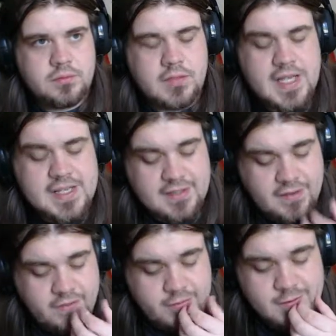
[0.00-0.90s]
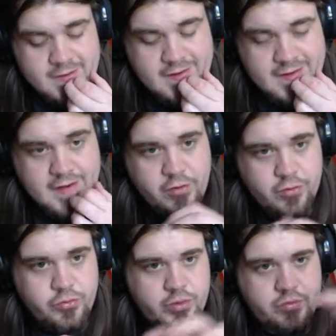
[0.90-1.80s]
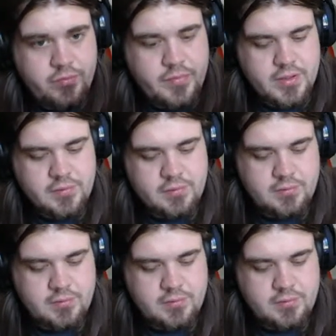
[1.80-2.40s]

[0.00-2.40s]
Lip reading: It has levels where you go through, but